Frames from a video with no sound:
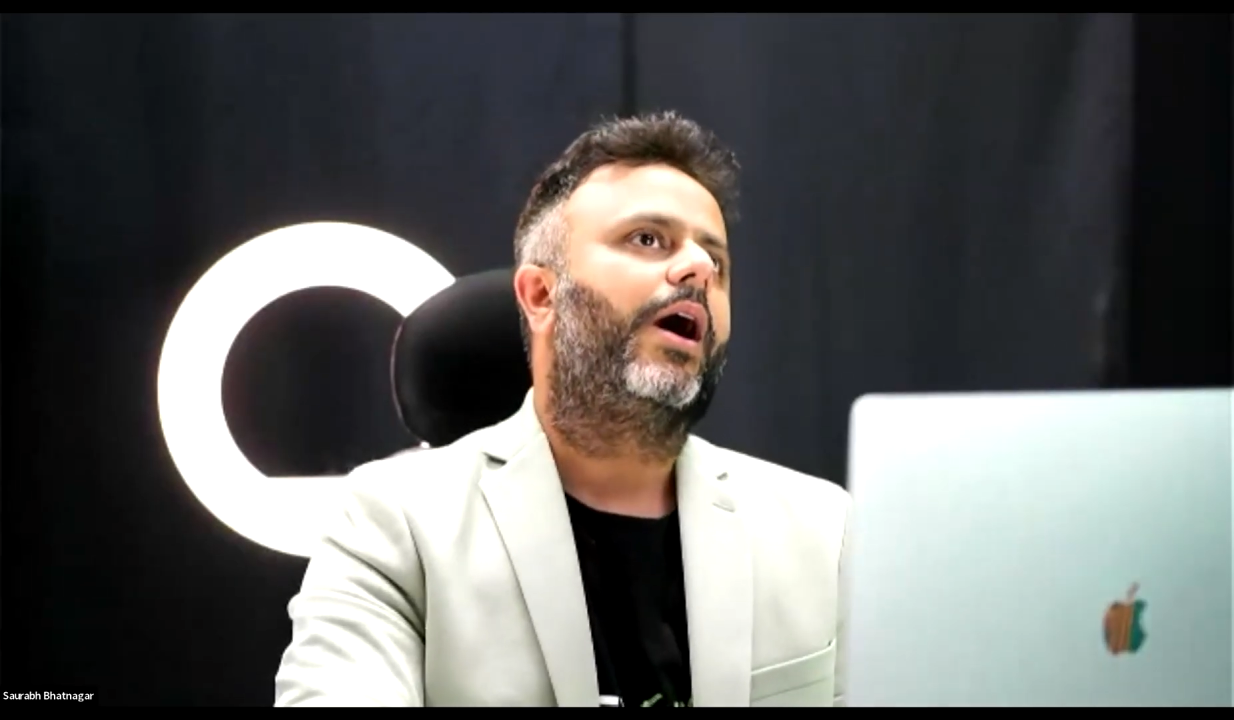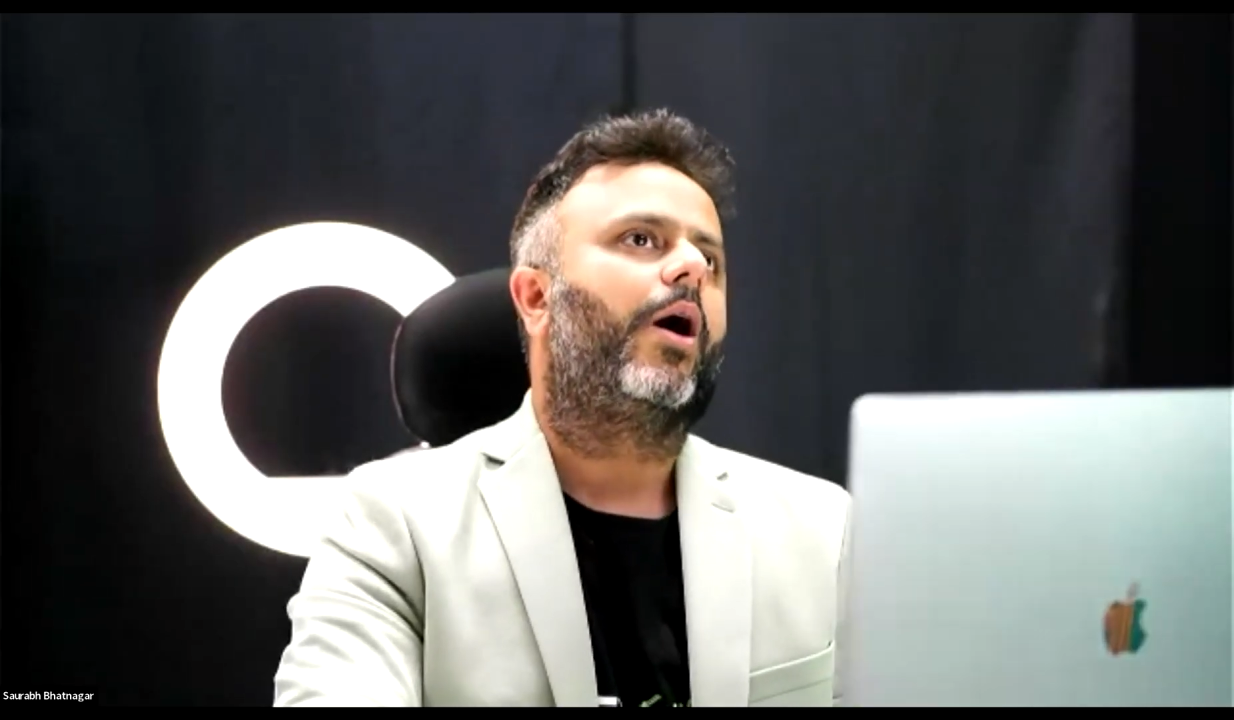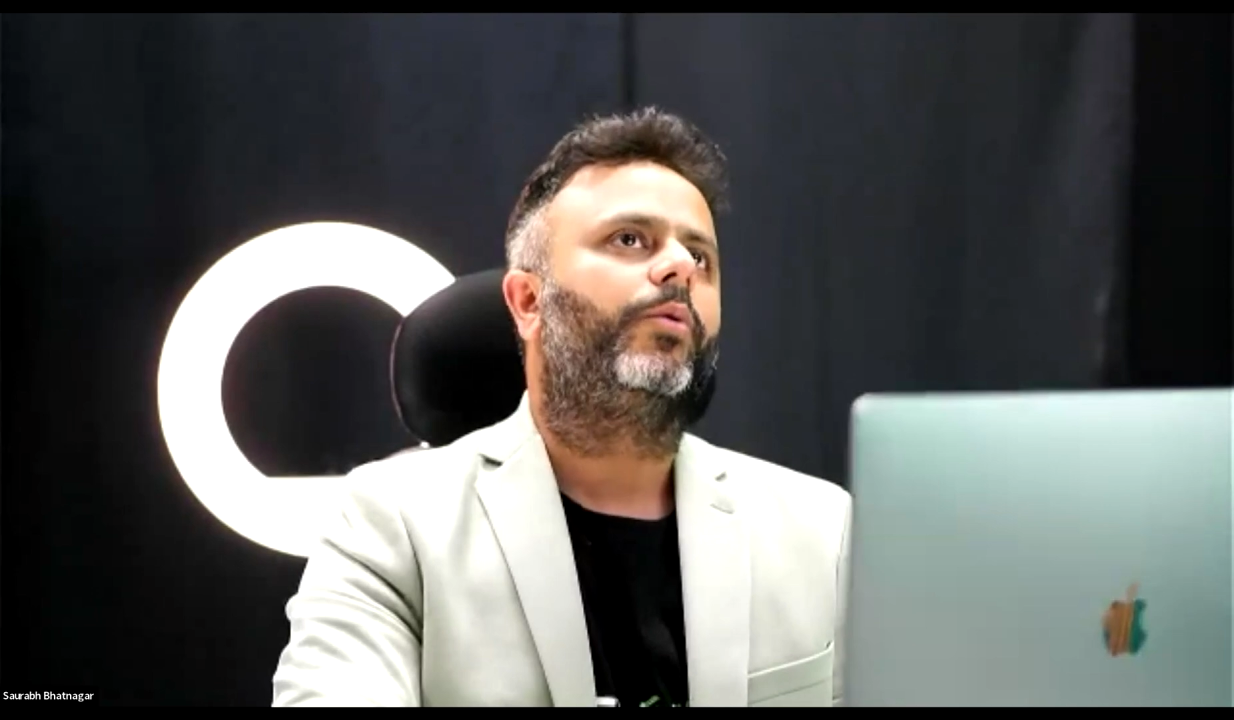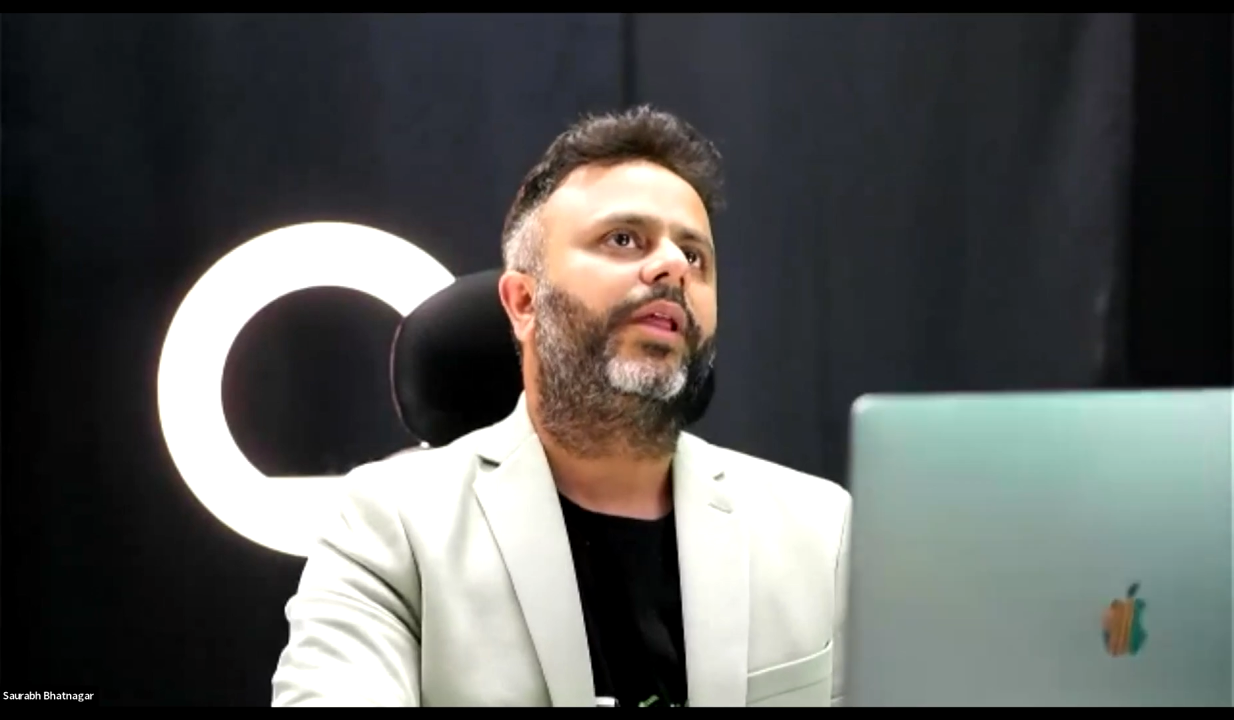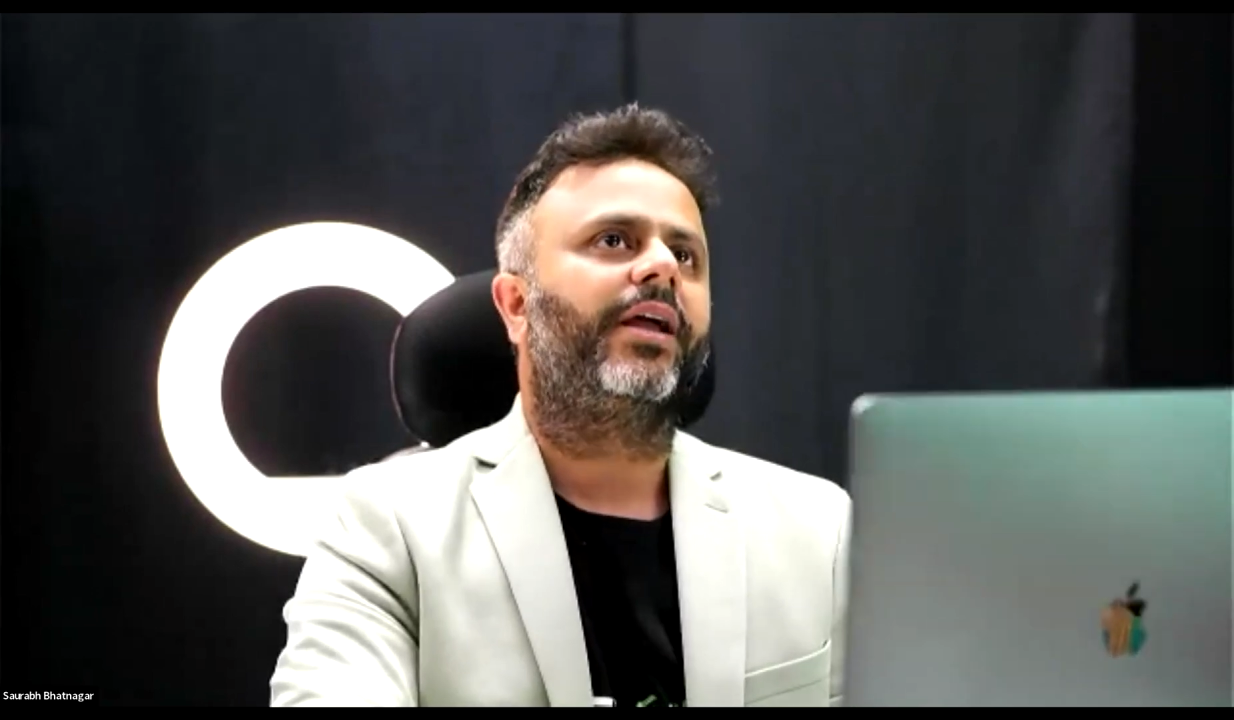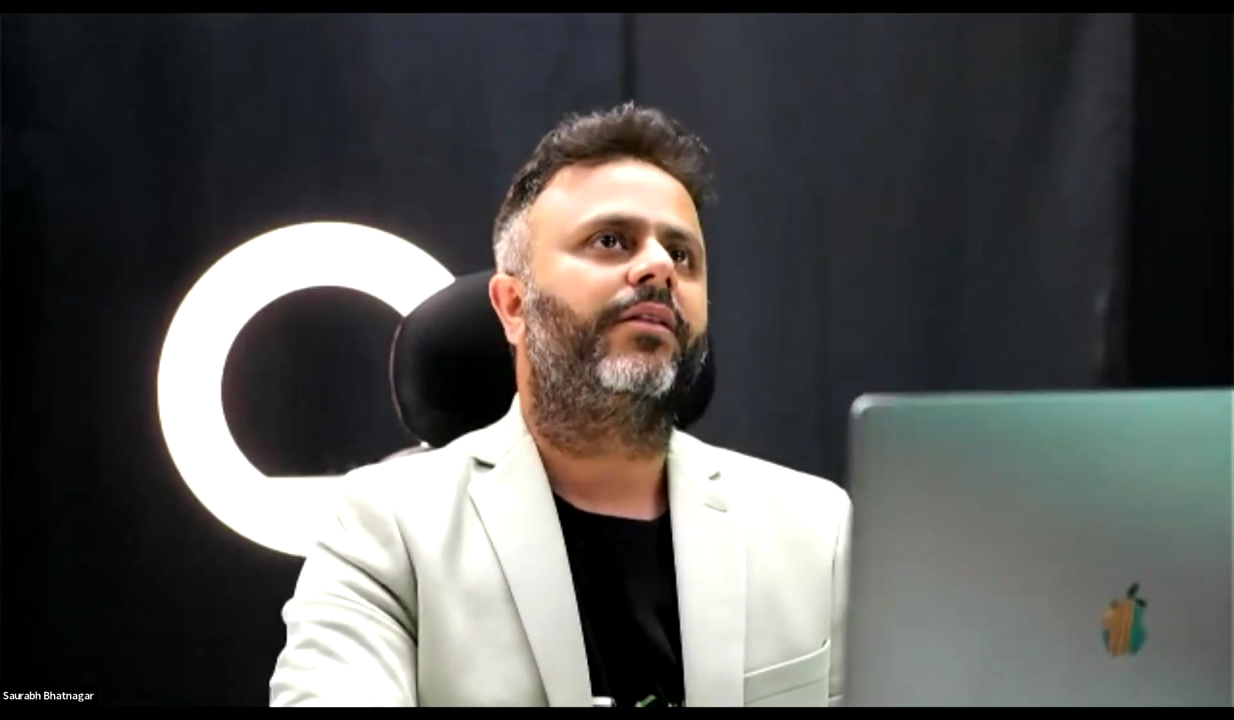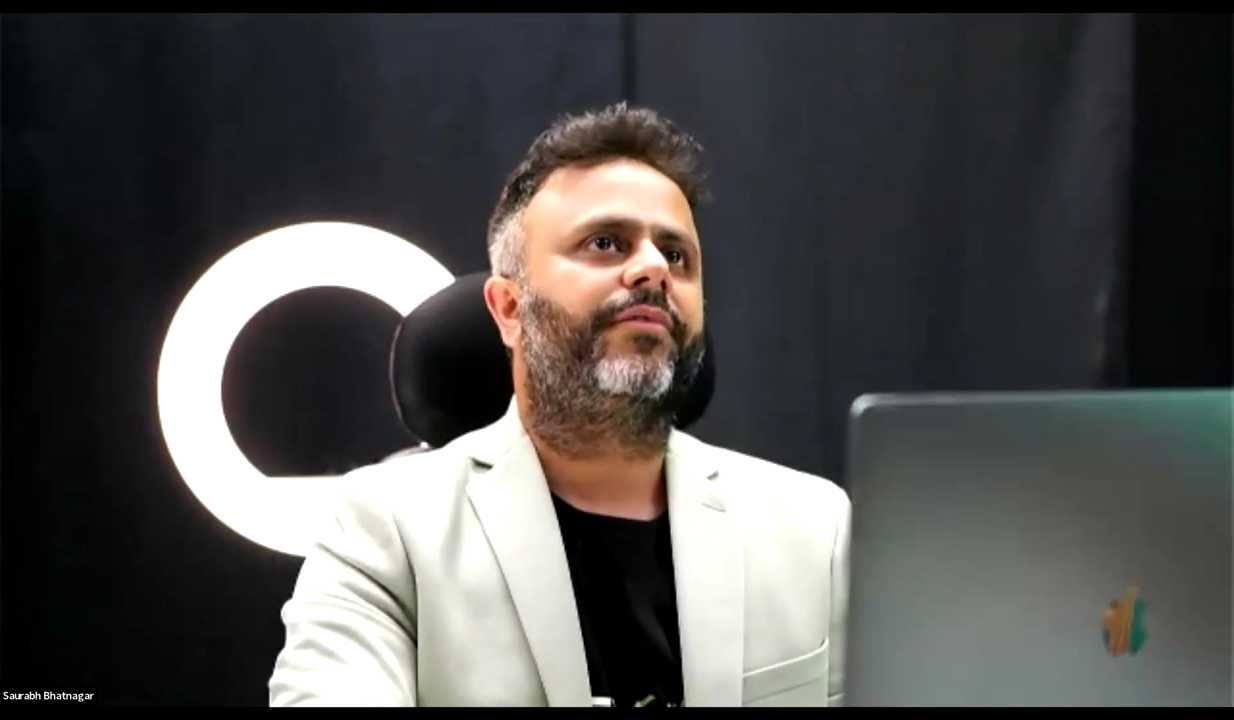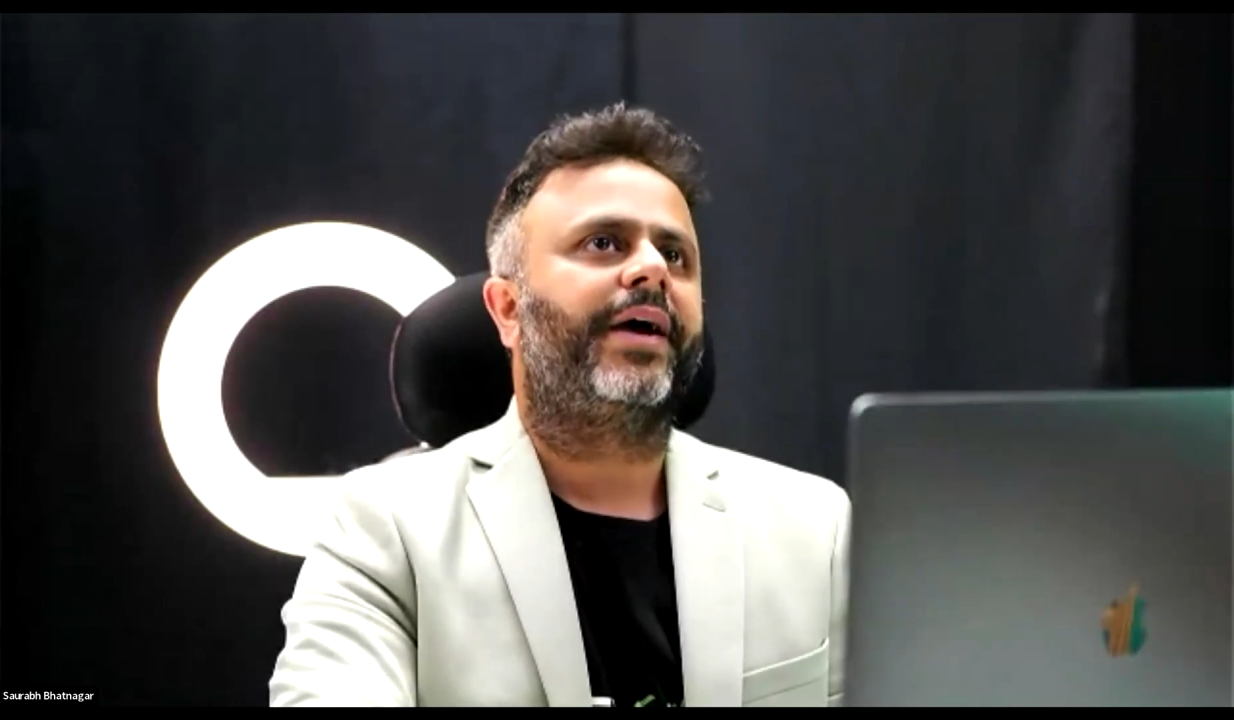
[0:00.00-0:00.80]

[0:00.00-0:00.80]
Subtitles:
how they can